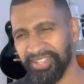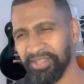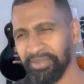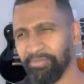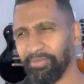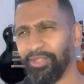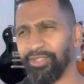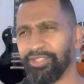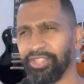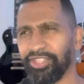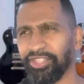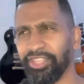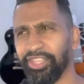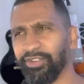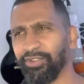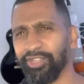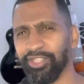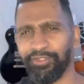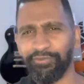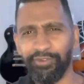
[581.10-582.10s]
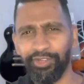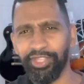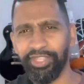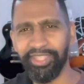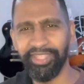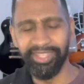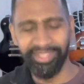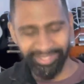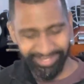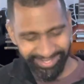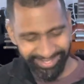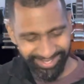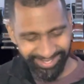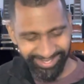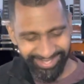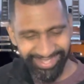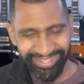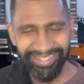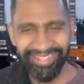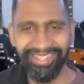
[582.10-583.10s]
Music theory is freaky.
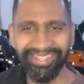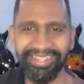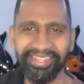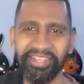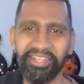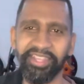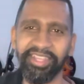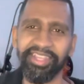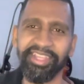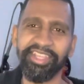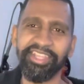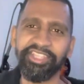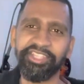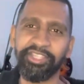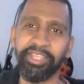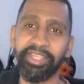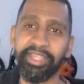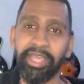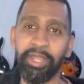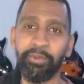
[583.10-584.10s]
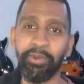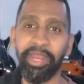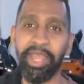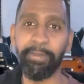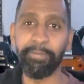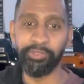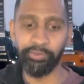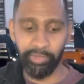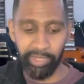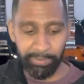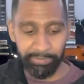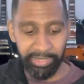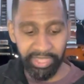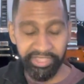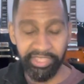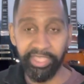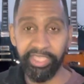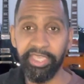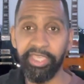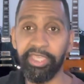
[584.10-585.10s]
Check out what happens when I play
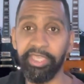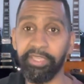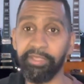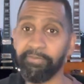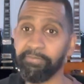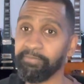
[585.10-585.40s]
the E.